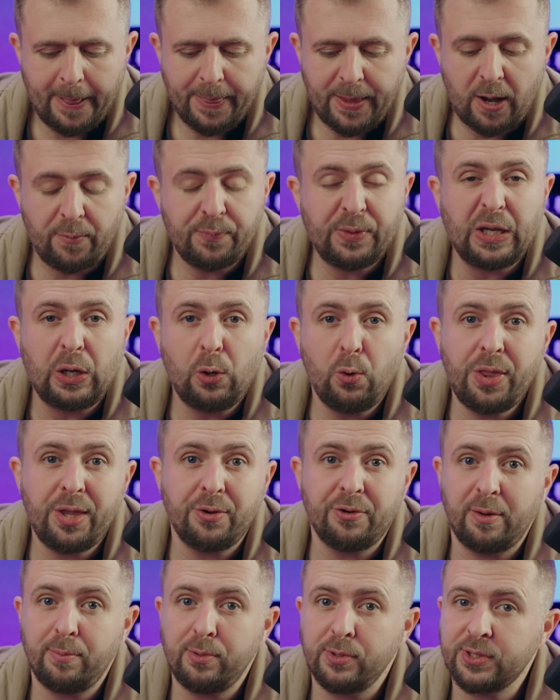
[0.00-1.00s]
Now, the
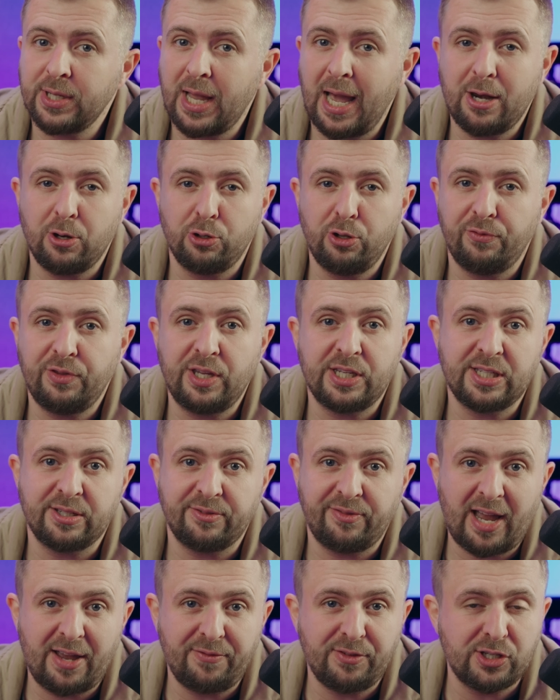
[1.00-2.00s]
Houthi rebels, I don't know if they
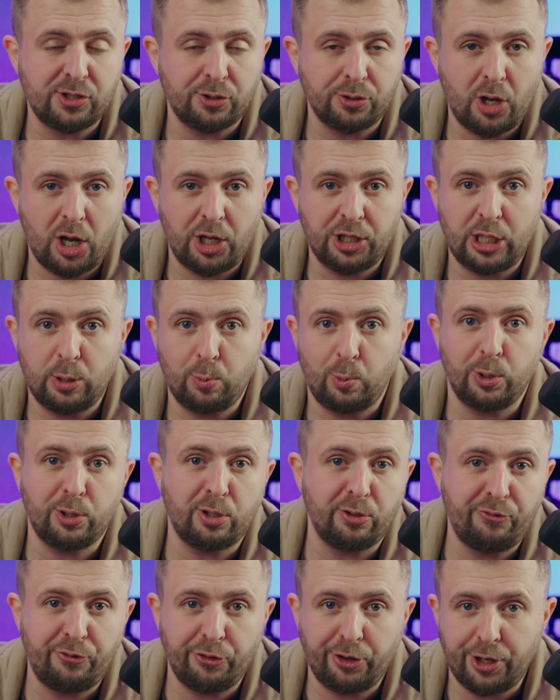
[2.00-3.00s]
survive this or not in one
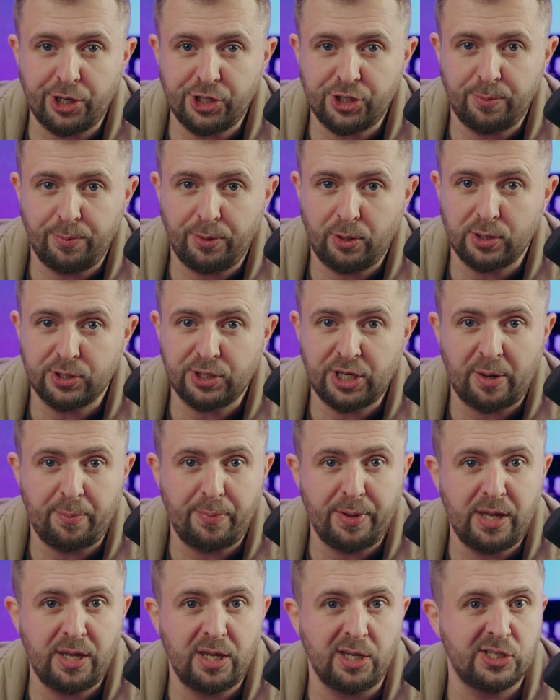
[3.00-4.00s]
configuration because they're
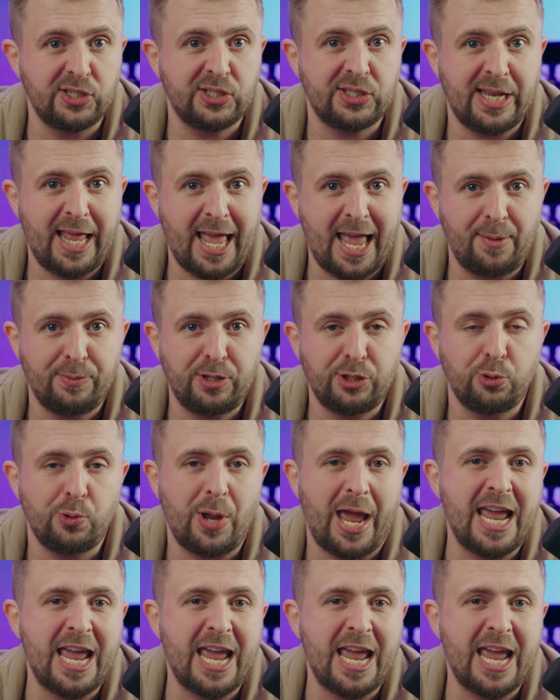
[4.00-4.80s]
being slammed into